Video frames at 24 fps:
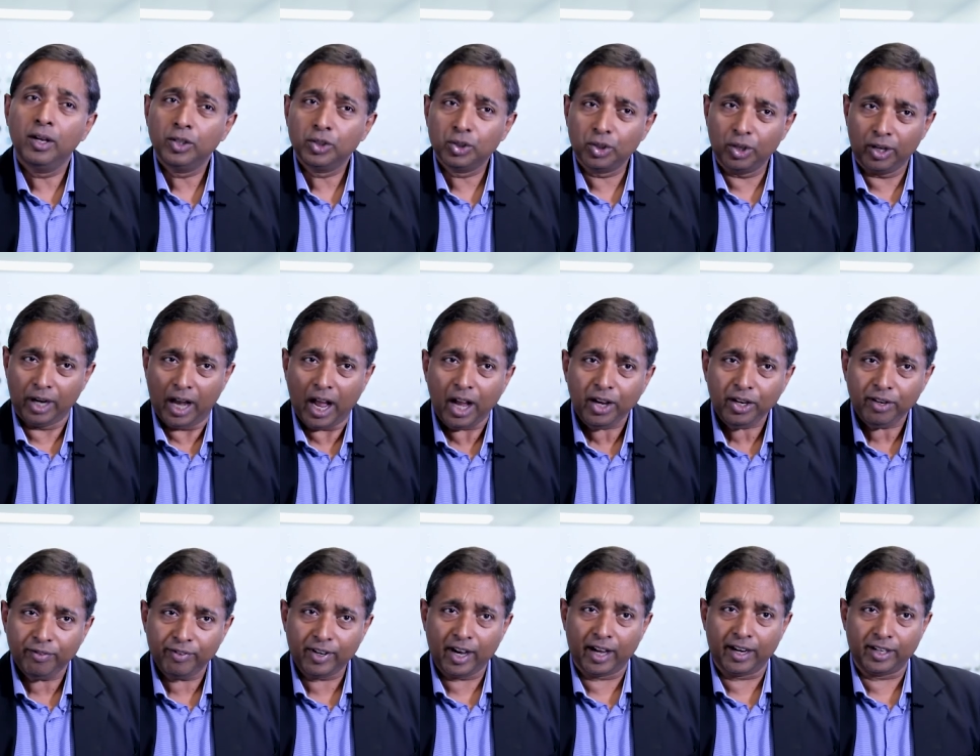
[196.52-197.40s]
So now
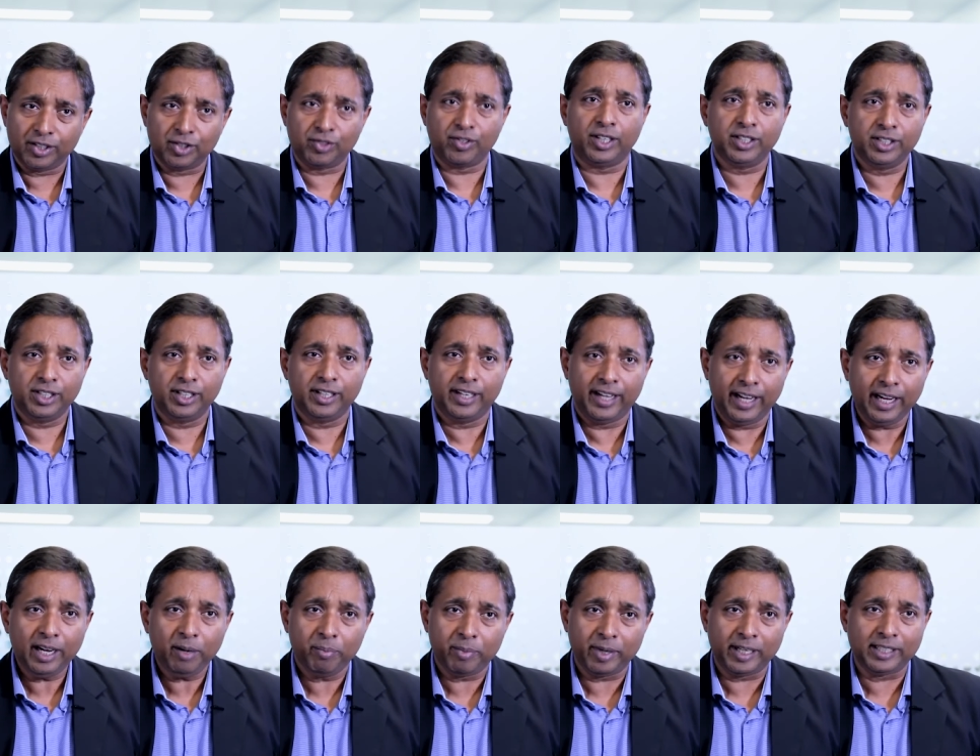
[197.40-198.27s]
you've got a structured
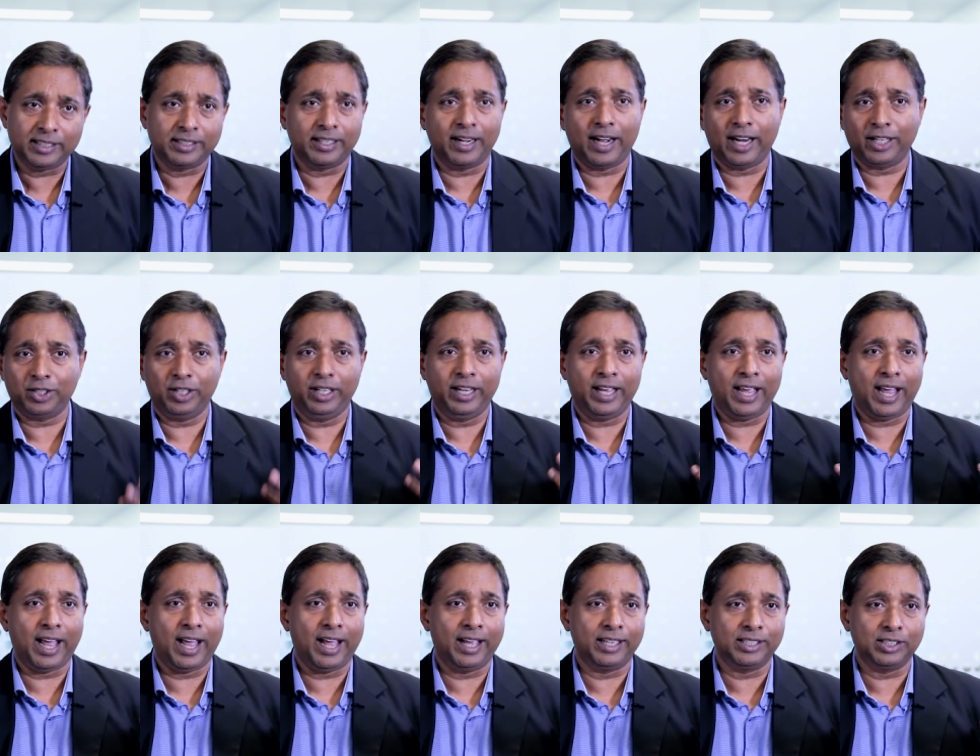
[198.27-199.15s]
database that actually
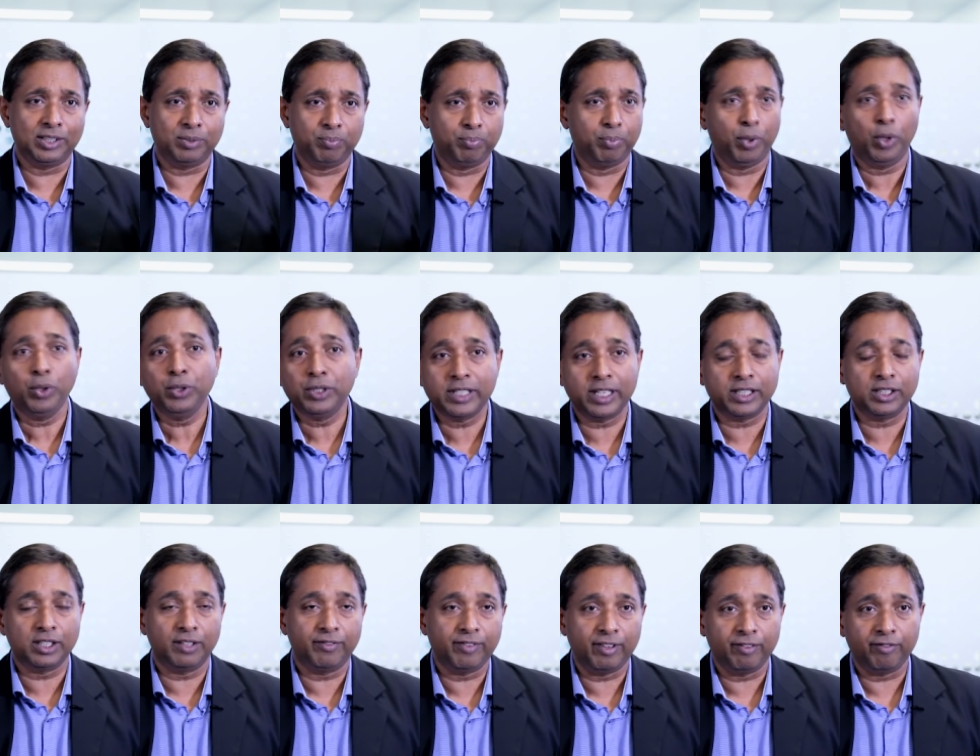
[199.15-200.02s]
has both
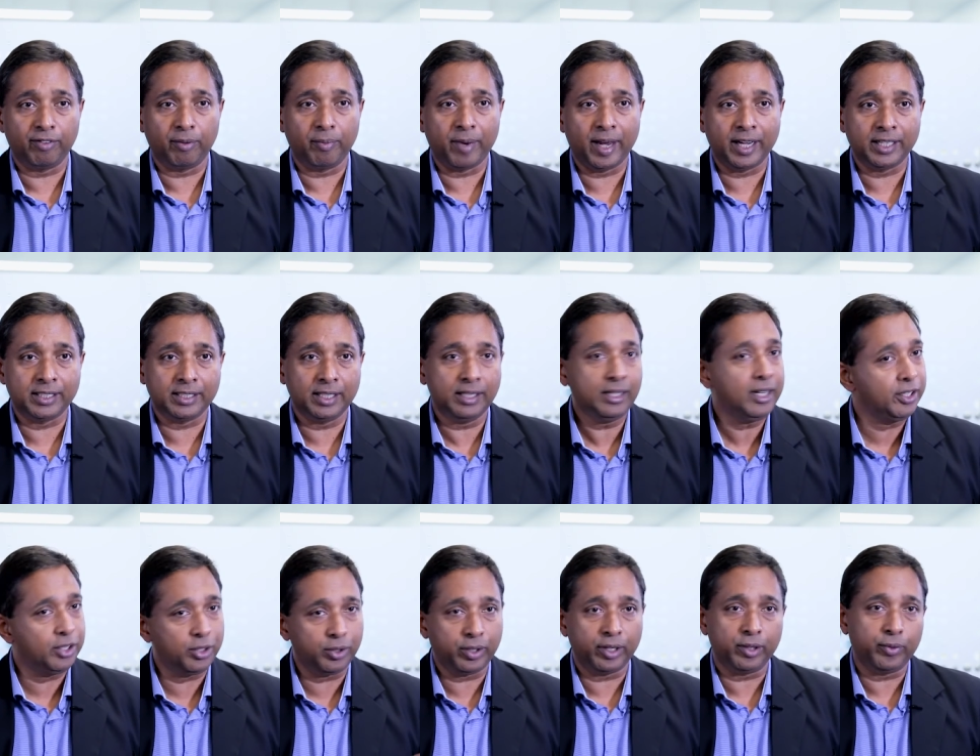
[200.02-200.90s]
sets of information,
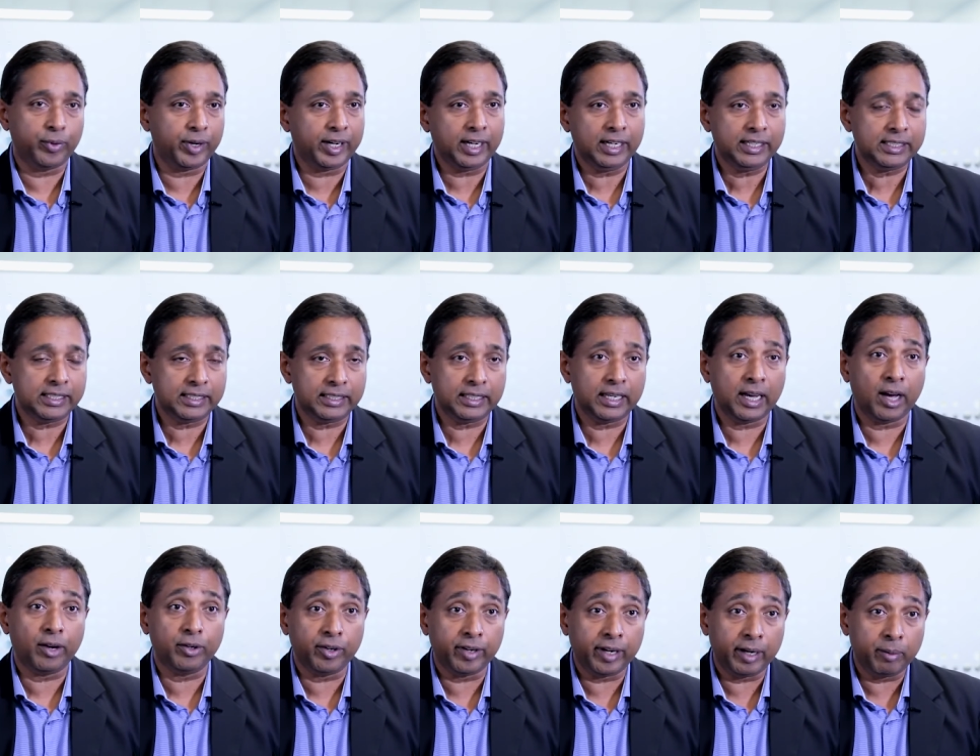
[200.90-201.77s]
and you can quickly see
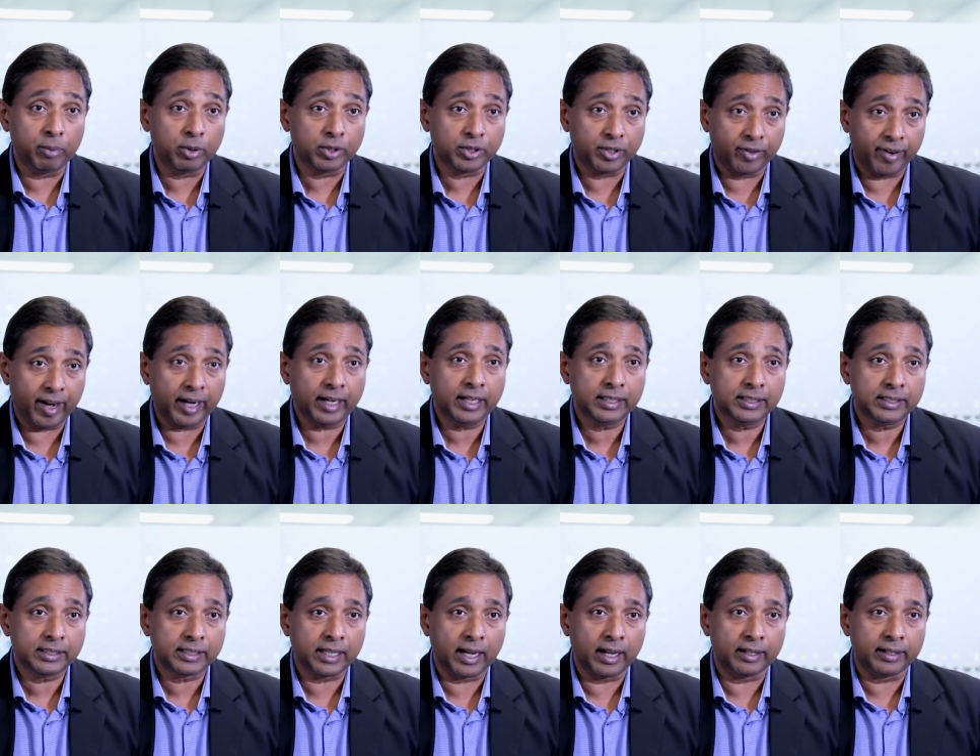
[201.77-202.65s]
how you're able to
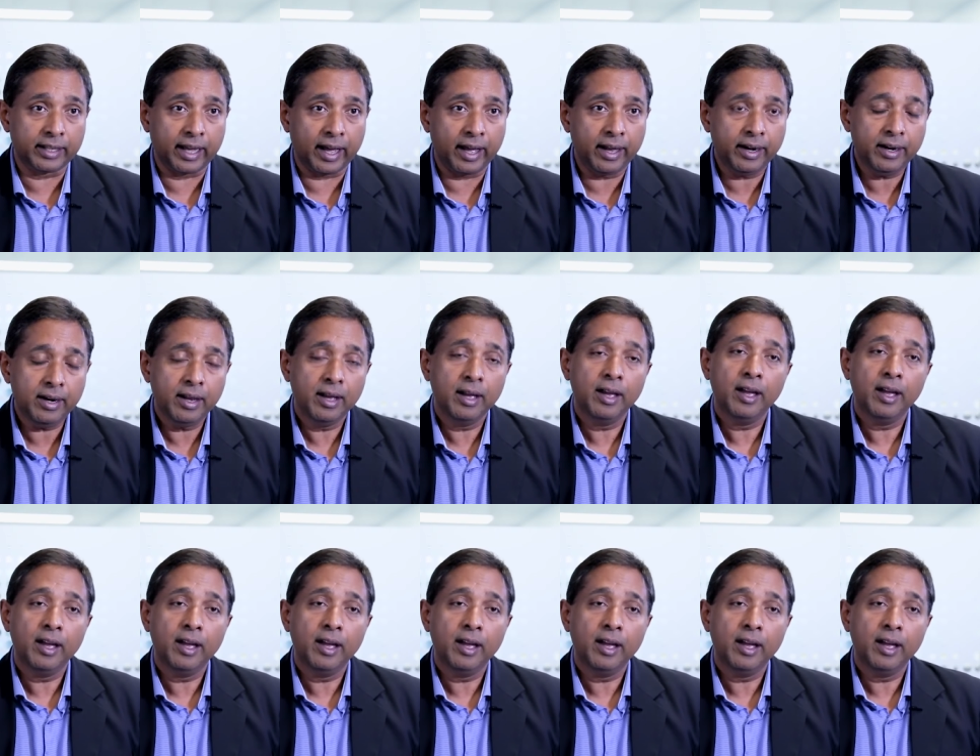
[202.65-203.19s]
reconcile that.